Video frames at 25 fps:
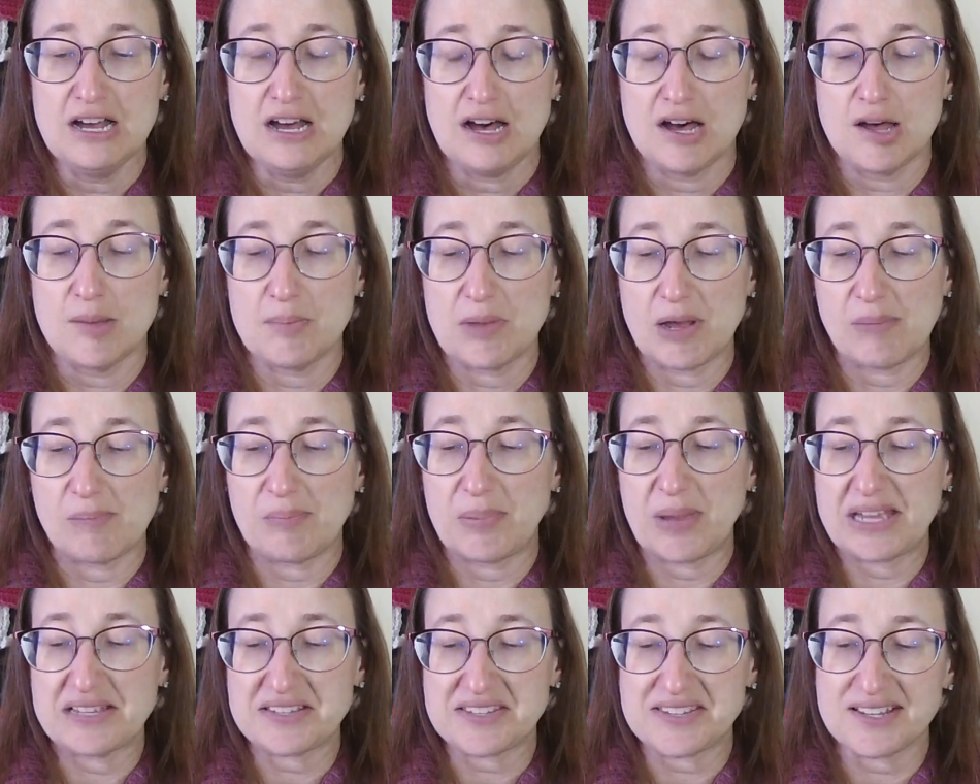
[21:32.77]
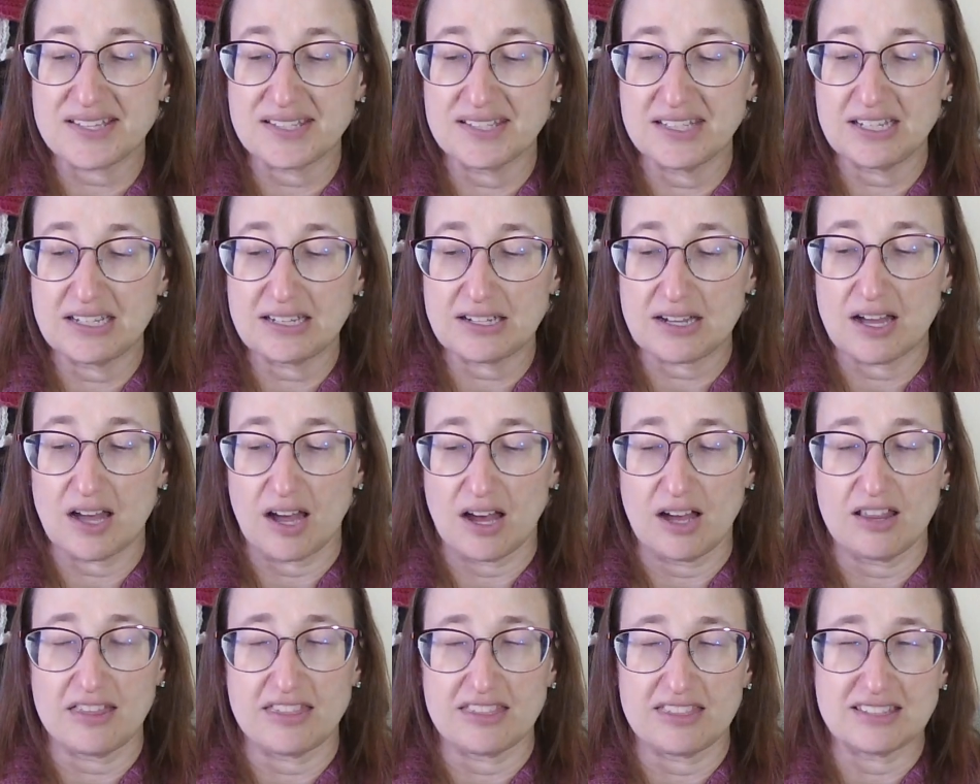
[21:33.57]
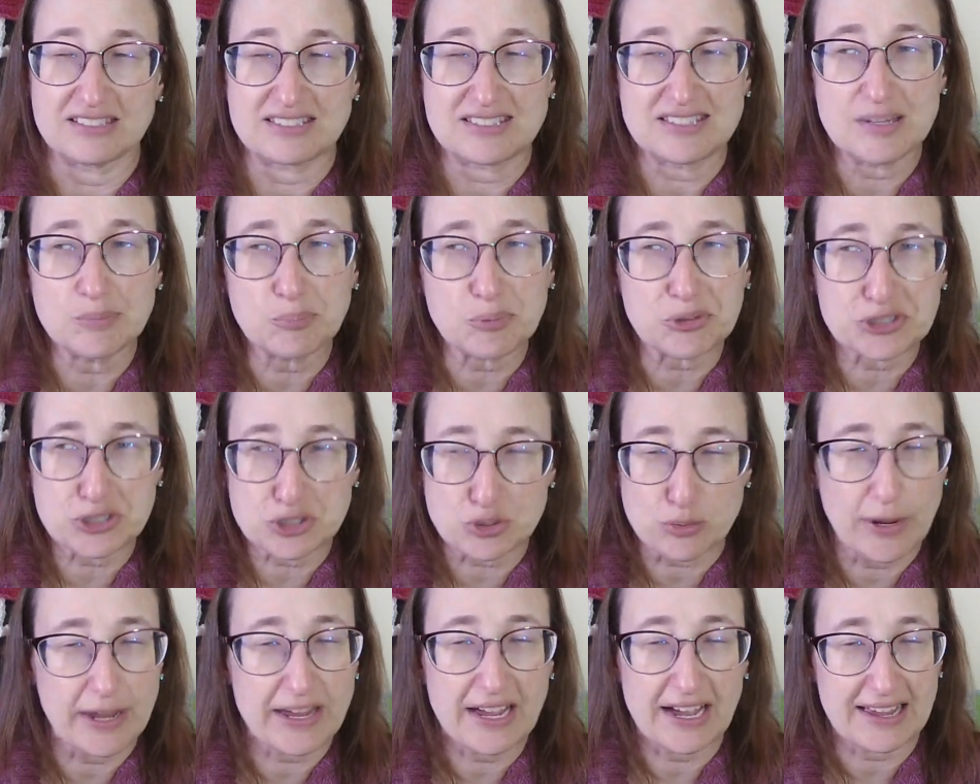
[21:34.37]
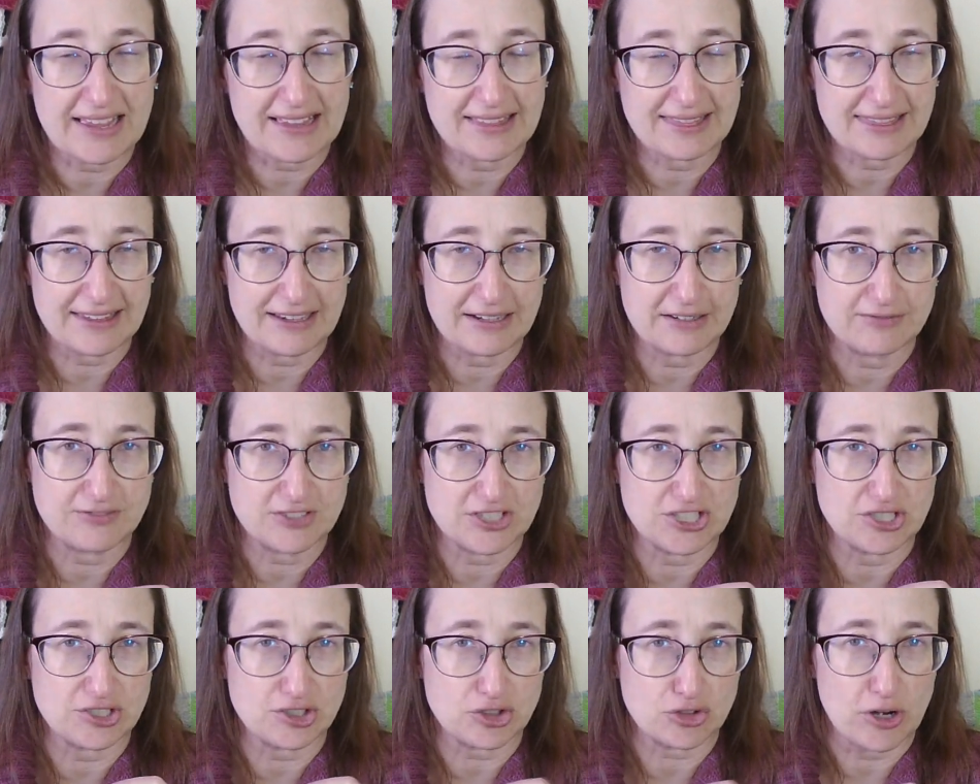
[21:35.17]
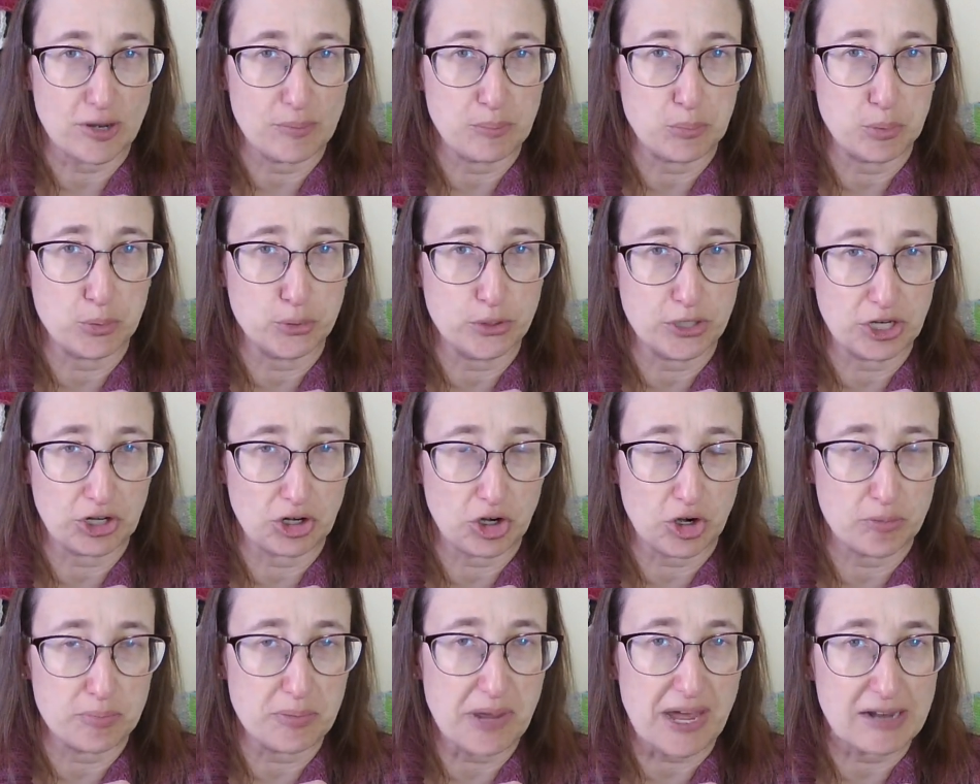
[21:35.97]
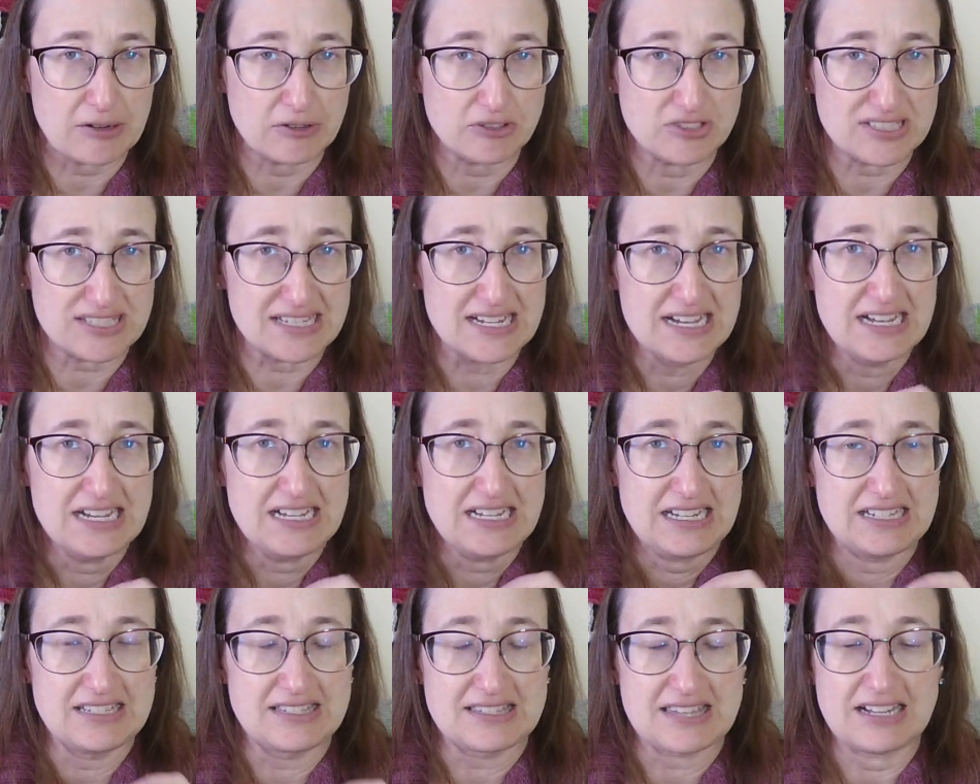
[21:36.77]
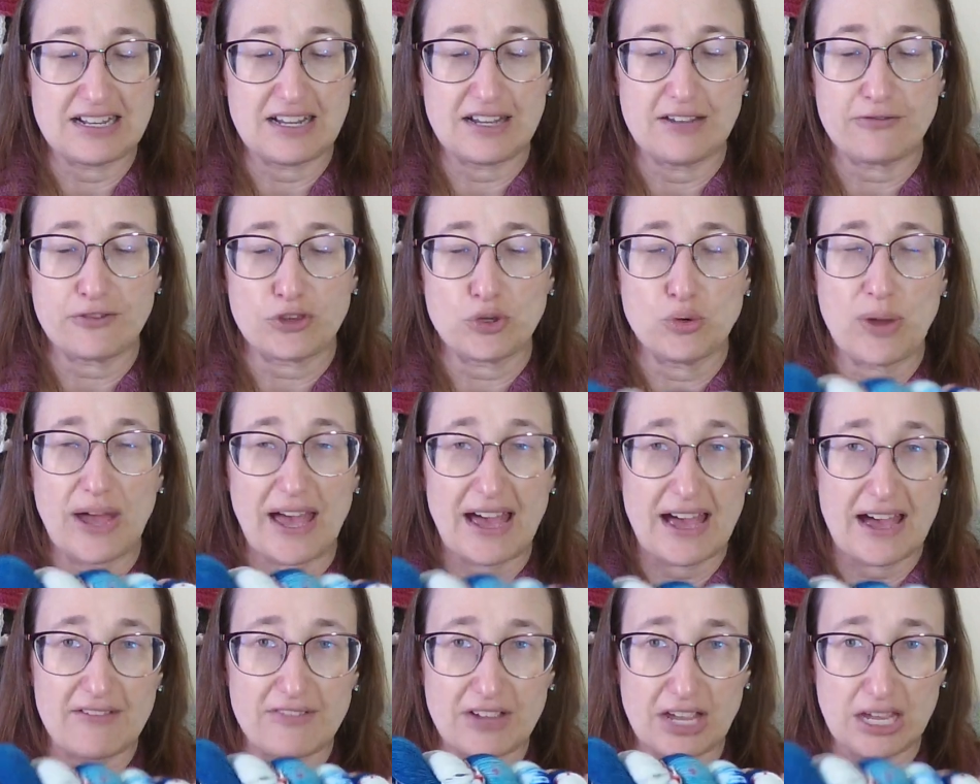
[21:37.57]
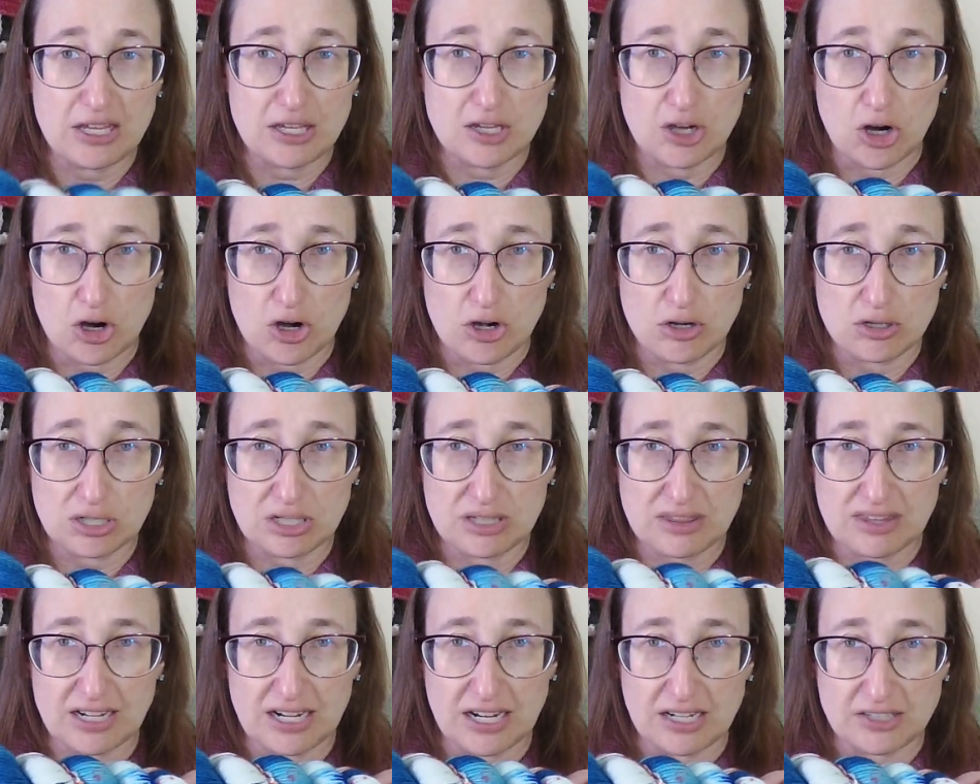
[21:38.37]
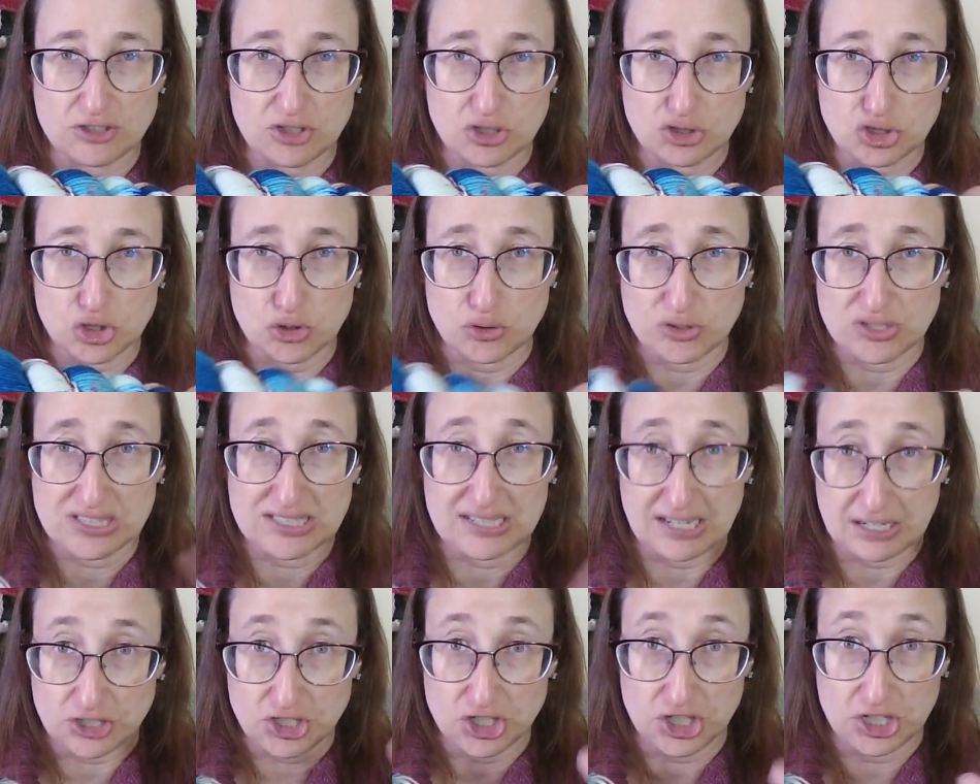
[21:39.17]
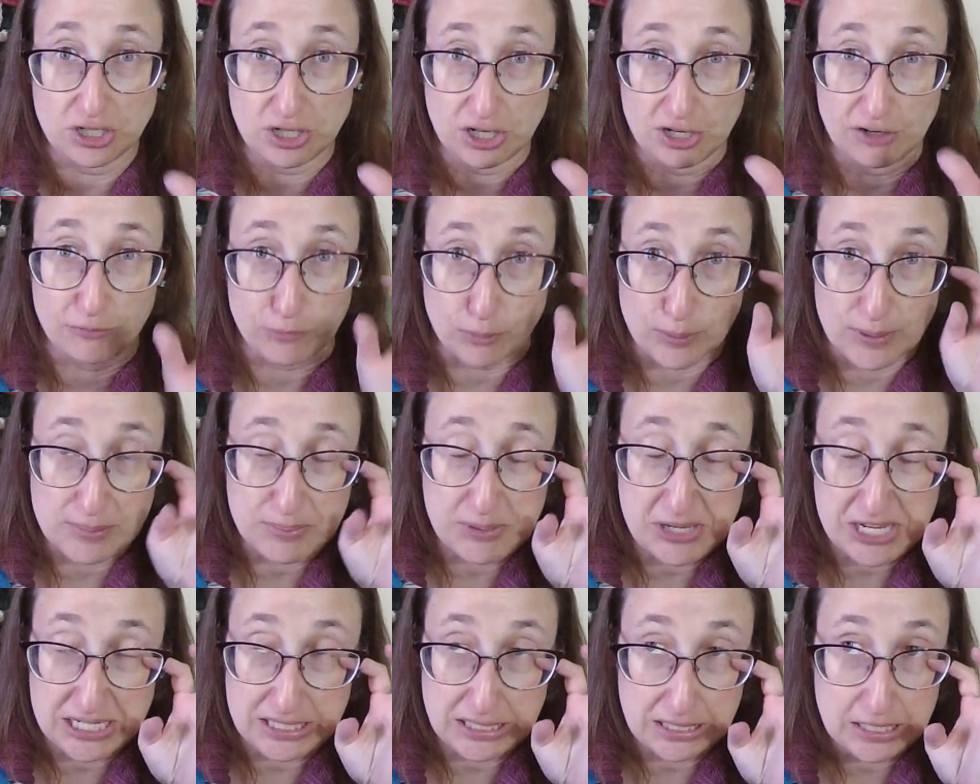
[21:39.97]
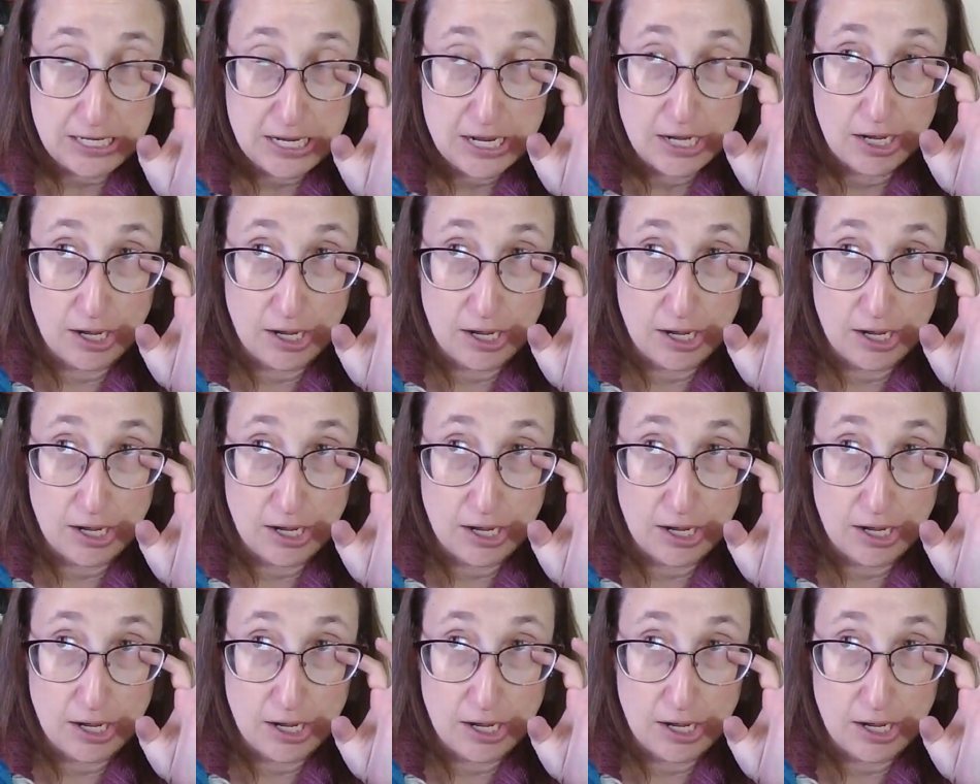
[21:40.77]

The simplest way I can think of to describe pooling yarn patterns is that if you have a yarn that has a certain section of repeat,